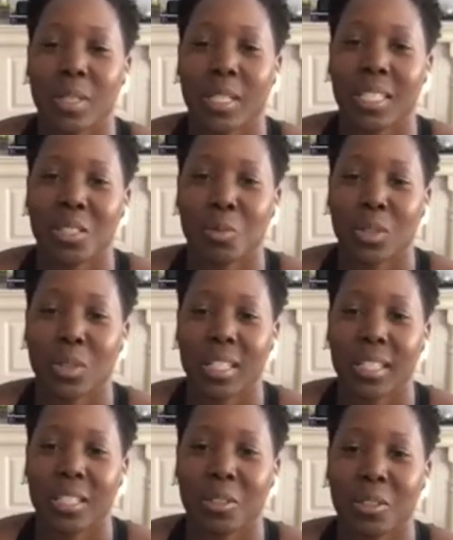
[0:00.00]
That is me.
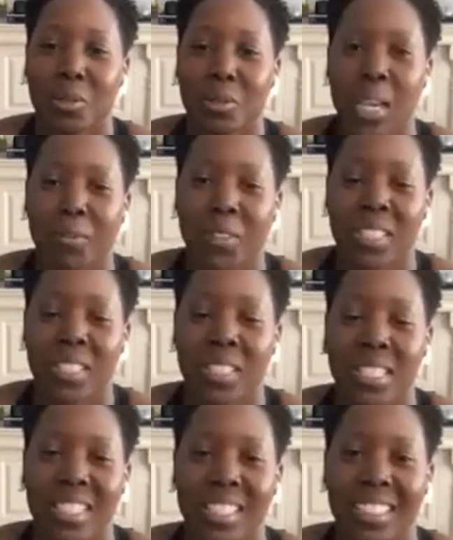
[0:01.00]
I just want to thank you
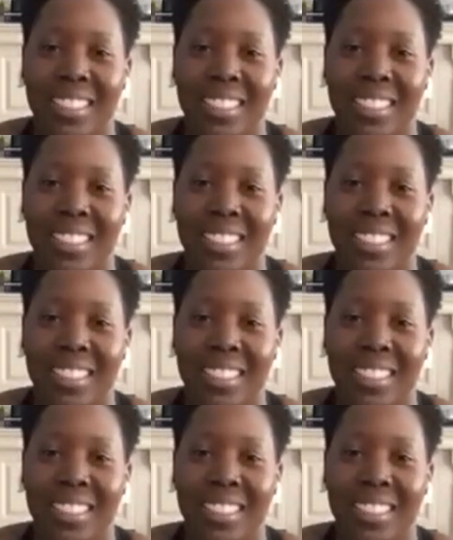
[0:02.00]
again for